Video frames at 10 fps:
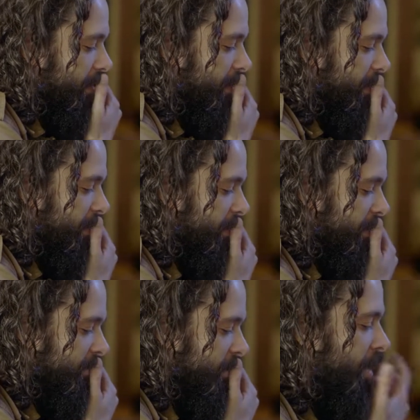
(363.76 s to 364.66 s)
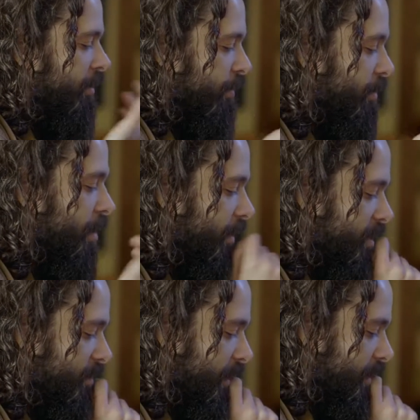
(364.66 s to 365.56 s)
uh, so I know from our
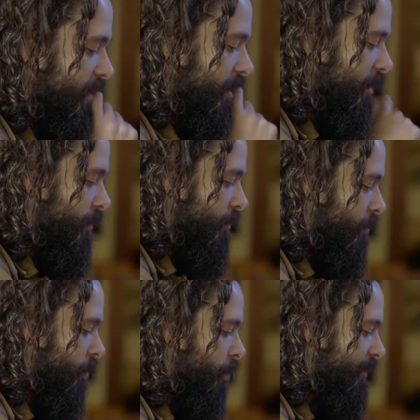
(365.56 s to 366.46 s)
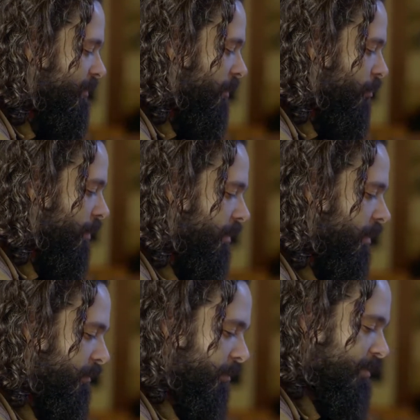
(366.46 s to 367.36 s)
experiences, like what we start with,
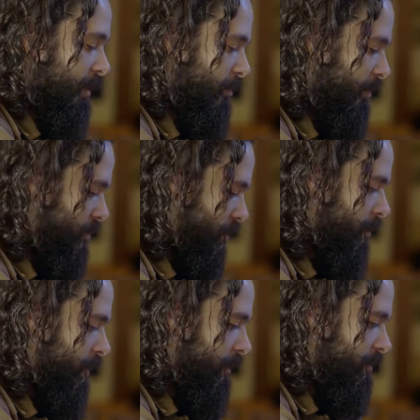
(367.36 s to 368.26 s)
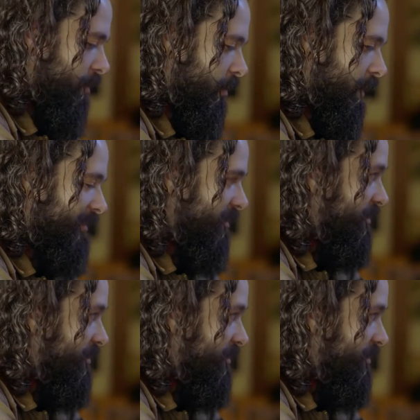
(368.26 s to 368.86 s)
like for example, Uncharted started as a